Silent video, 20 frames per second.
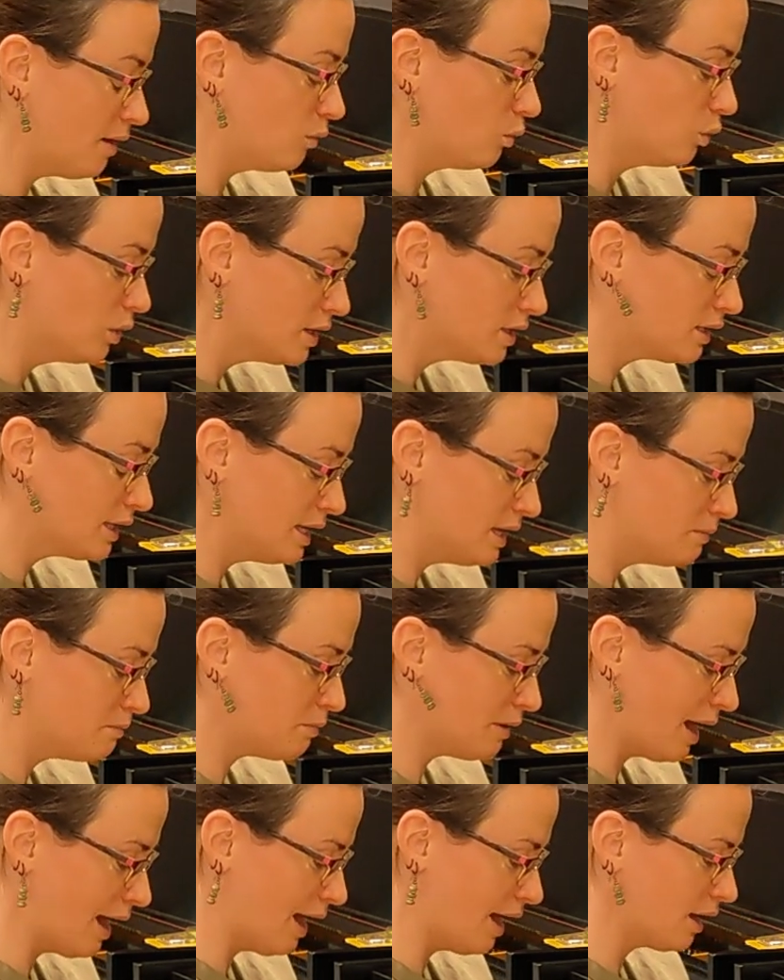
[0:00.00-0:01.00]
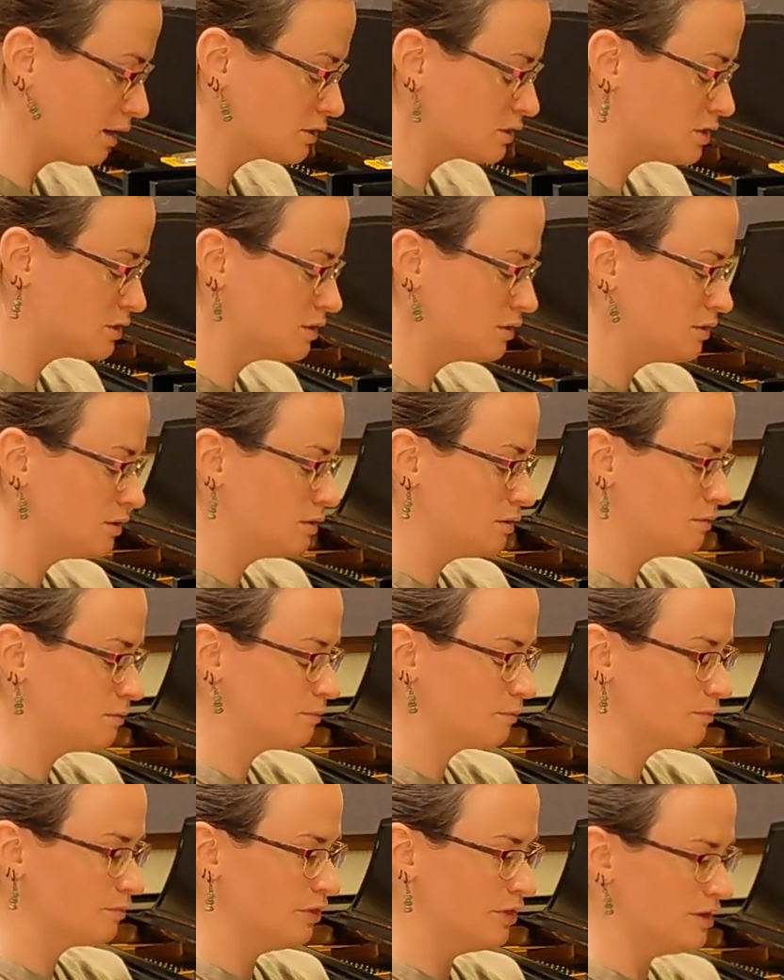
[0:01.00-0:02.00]
will impact
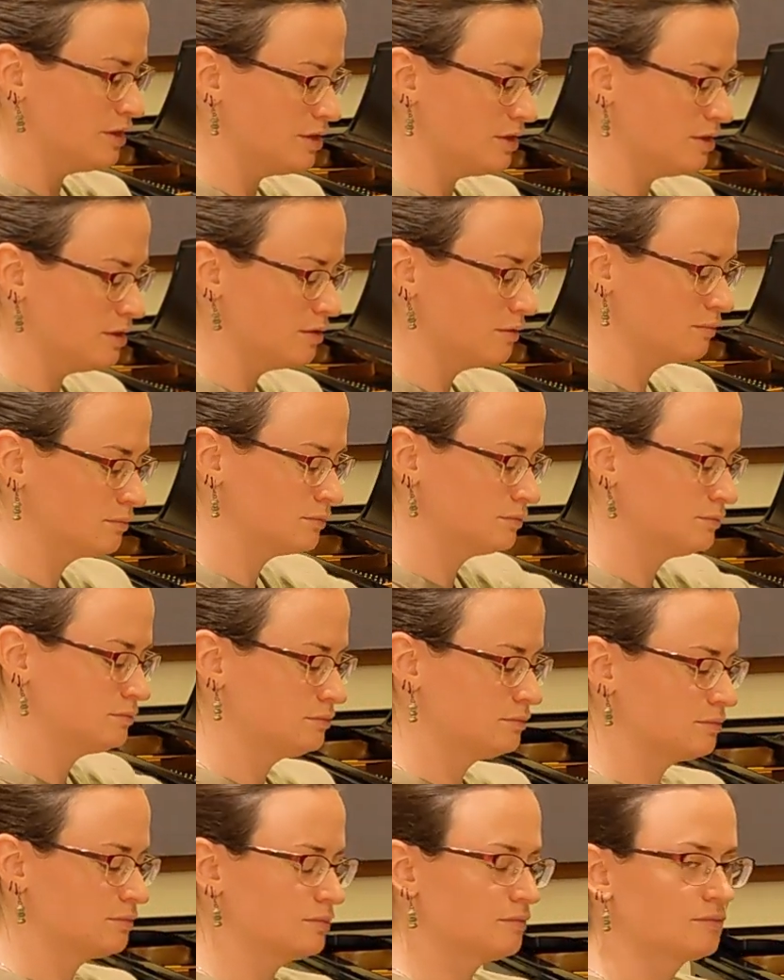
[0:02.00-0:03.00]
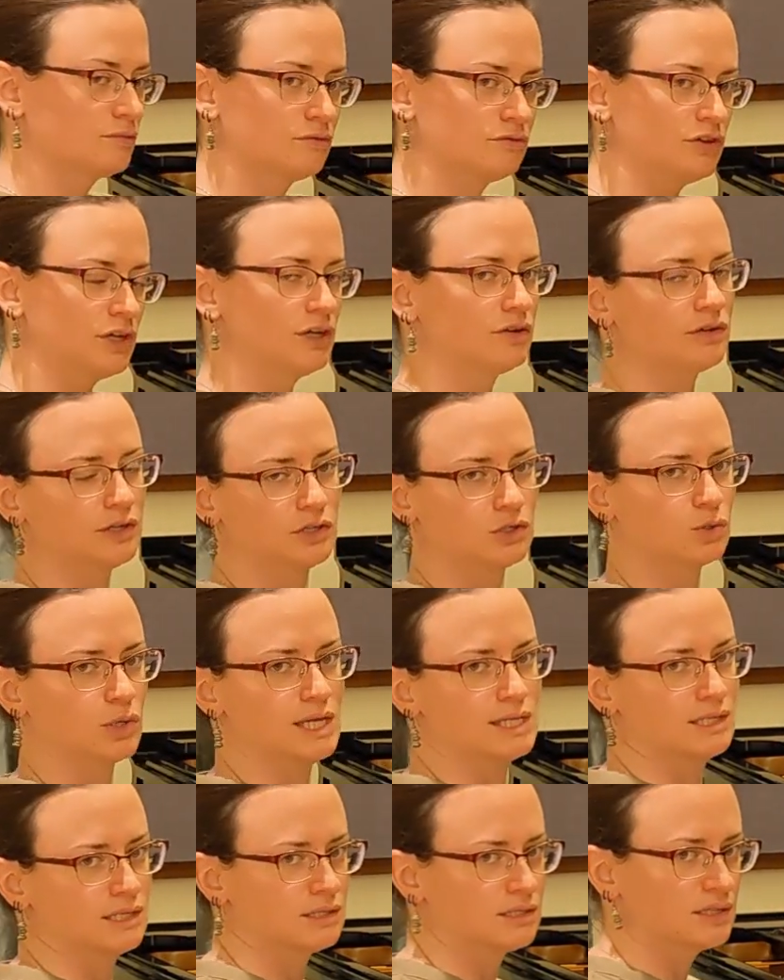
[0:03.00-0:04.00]
the fingering
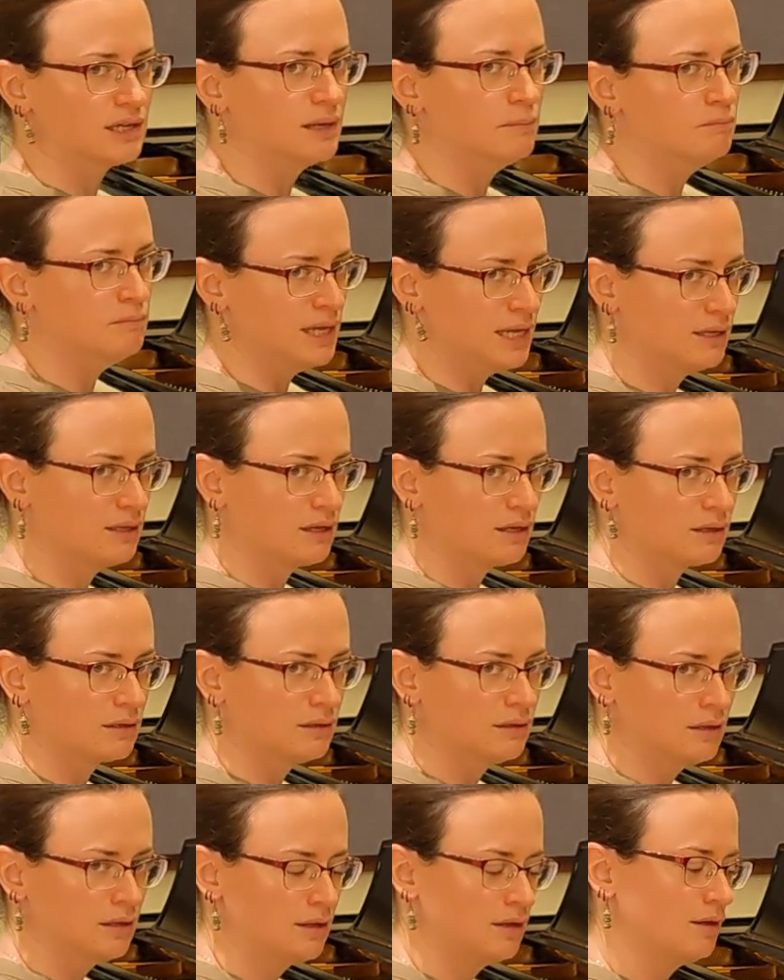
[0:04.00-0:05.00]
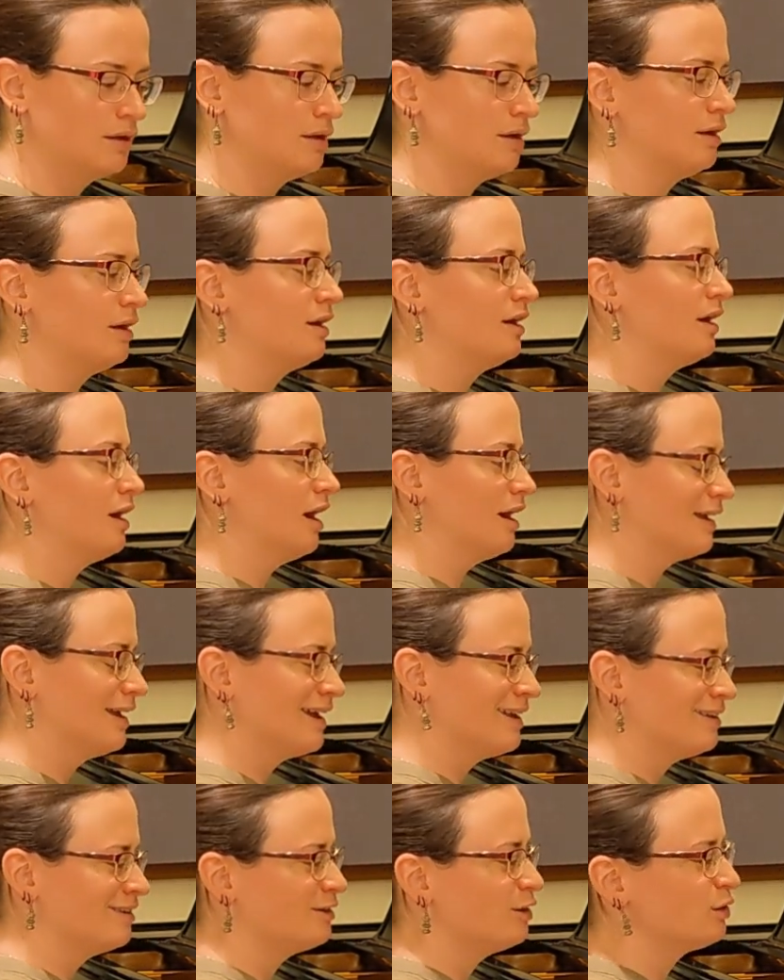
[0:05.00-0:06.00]
choices that I'm making.
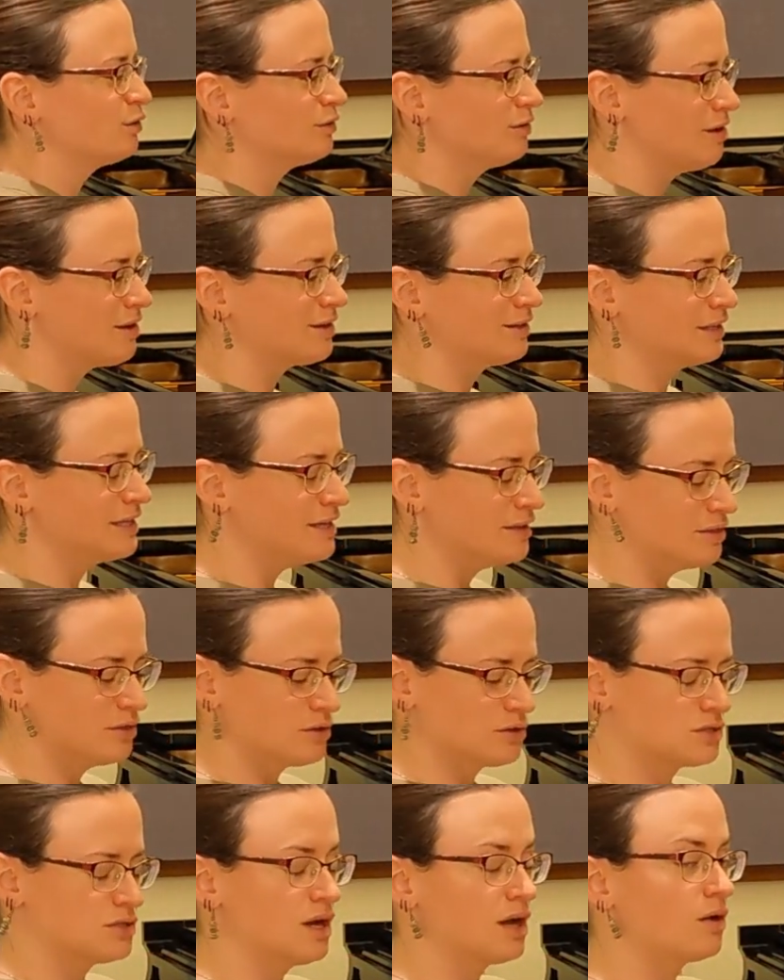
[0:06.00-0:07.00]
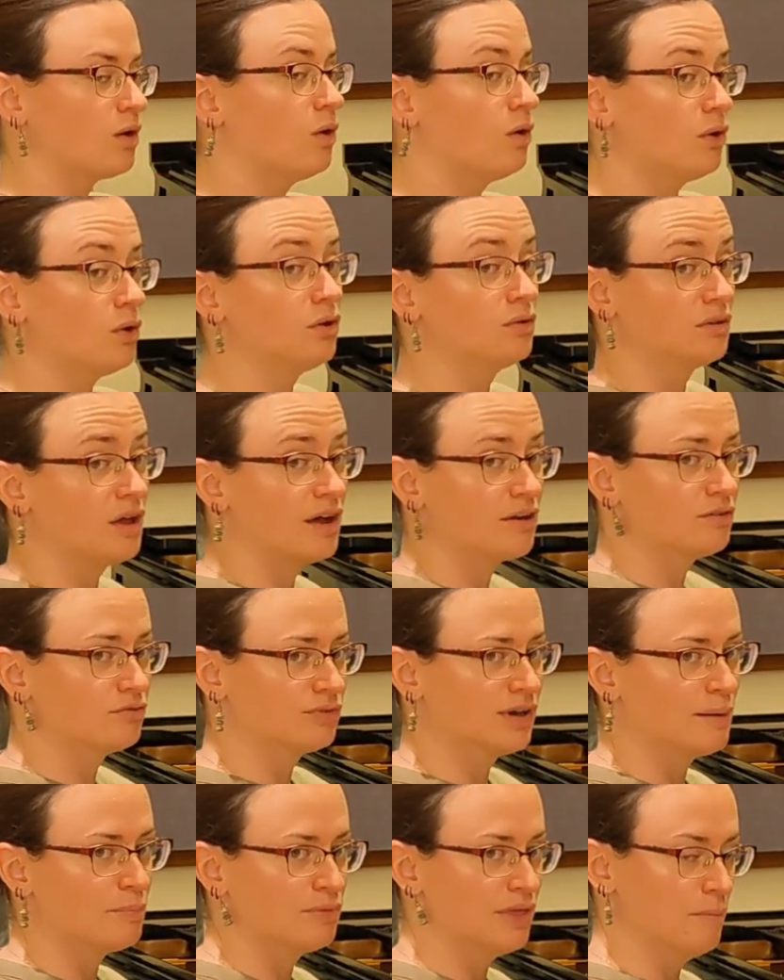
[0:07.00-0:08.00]
Again, luckily, there's not a whole lot of
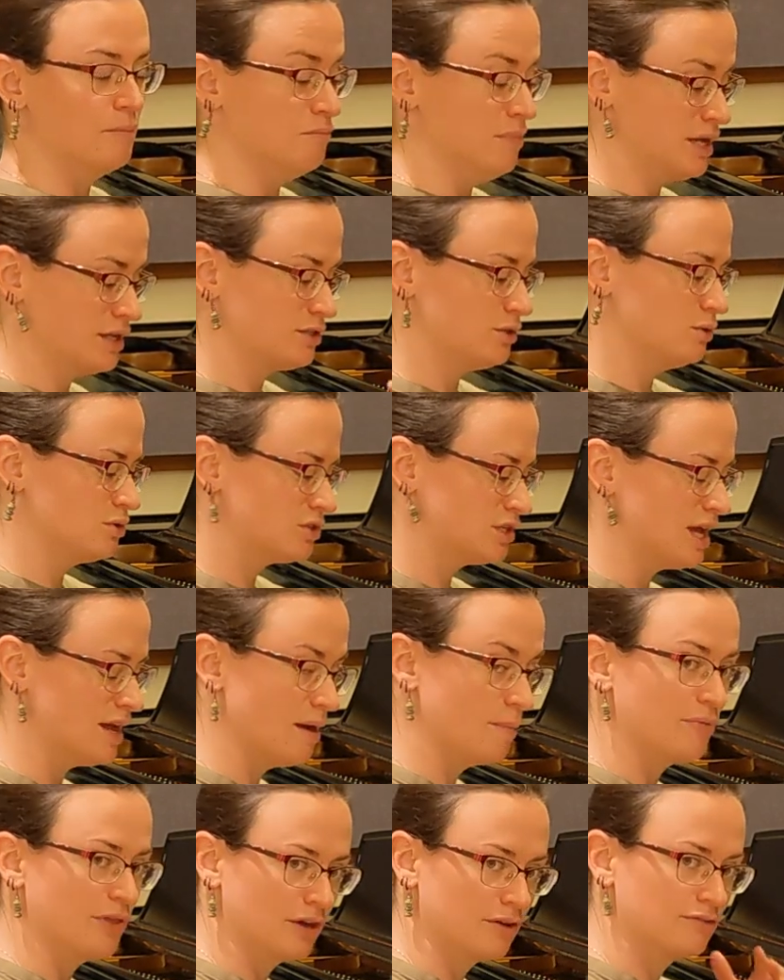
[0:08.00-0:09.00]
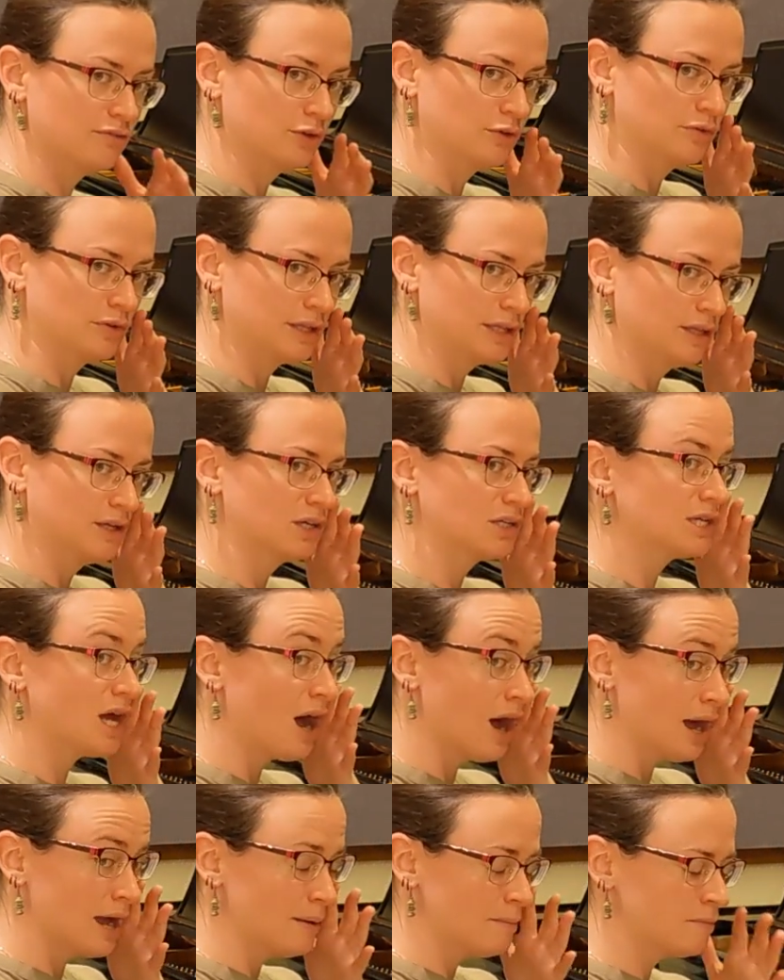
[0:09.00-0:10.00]
rep that makes you stay up there for a really long
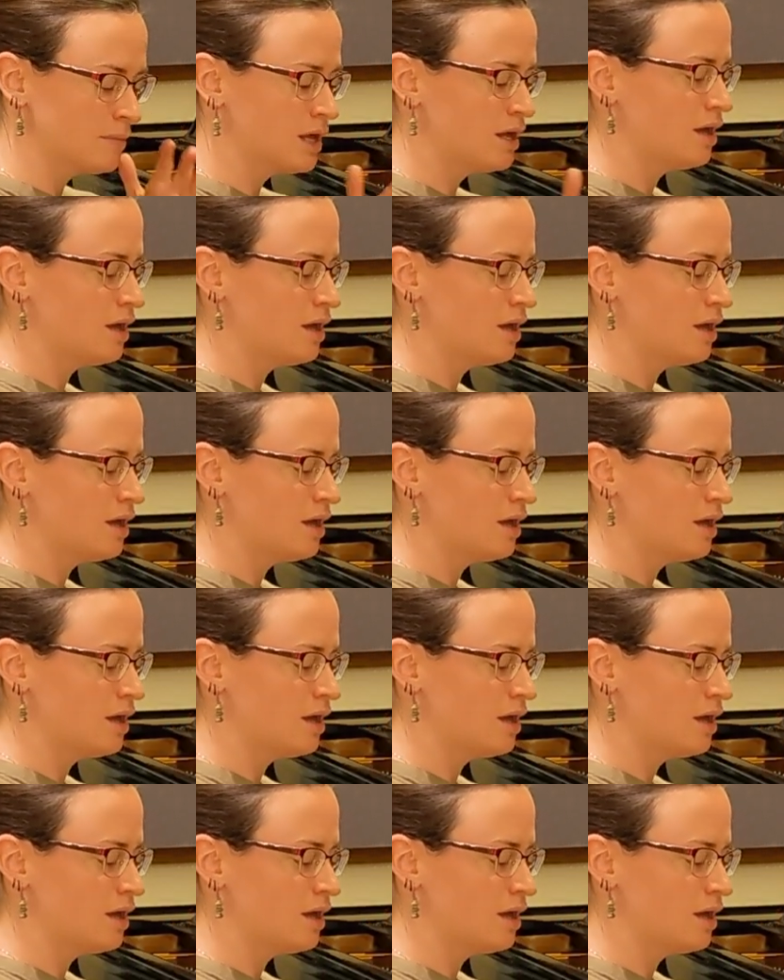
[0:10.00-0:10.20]
time.